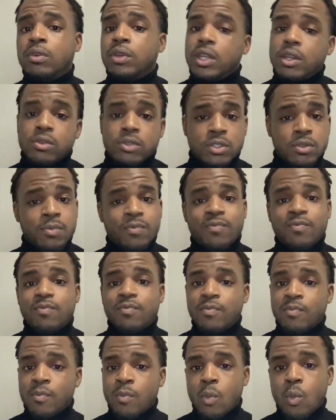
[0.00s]
He was a
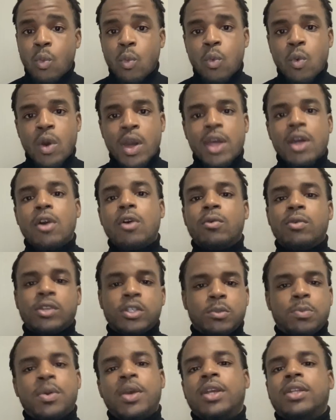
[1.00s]
well
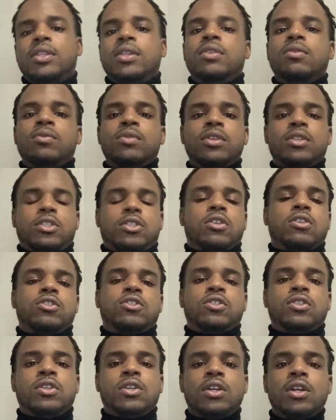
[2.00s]
respected
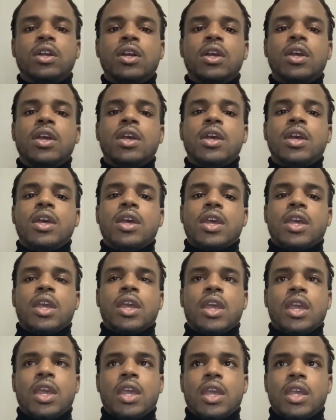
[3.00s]
researcher
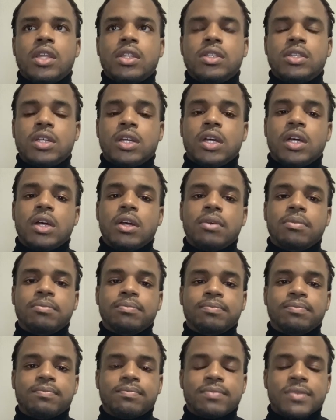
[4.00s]
and
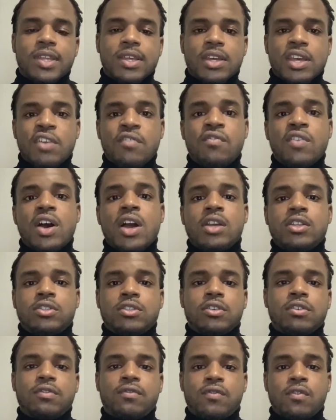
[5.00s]

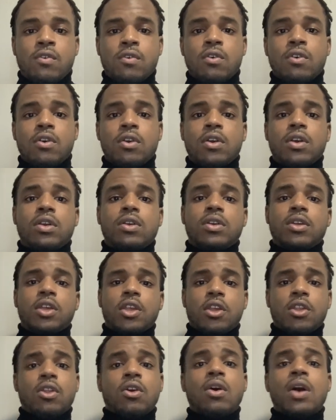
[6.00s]
advisor for
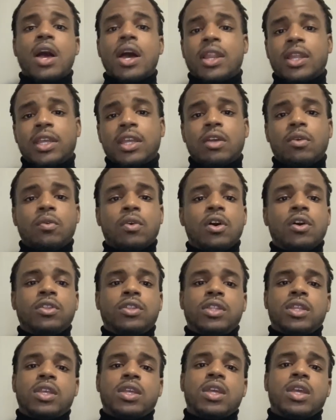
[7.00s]
how to get
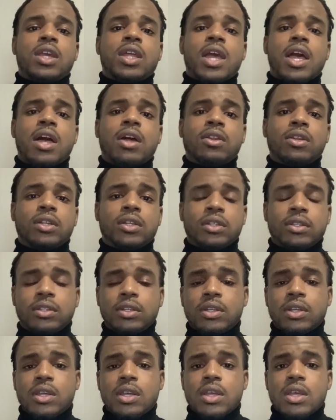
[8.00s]
wealthy and how to
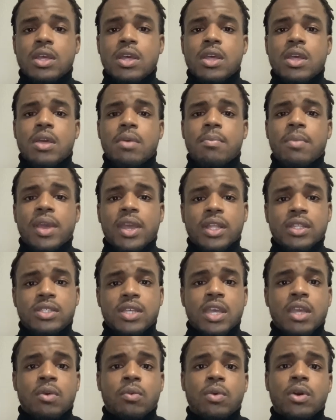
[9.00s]

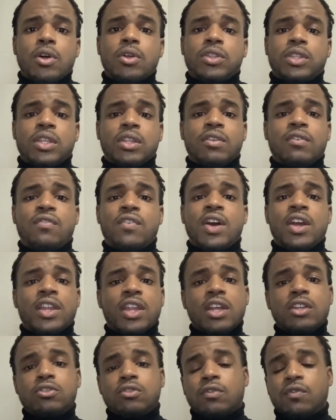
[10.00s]
maintain wealth in the
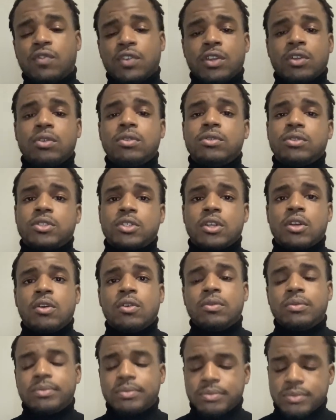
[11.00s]
financial field.
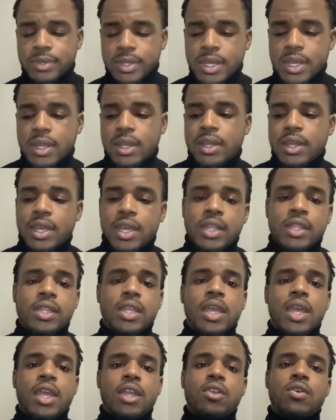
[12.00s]
So yeah, and
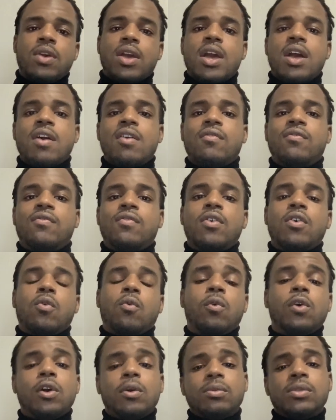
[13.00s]
then you have
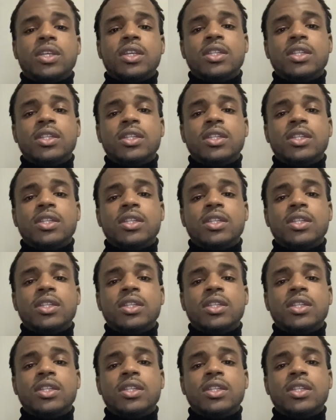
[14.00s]
William D.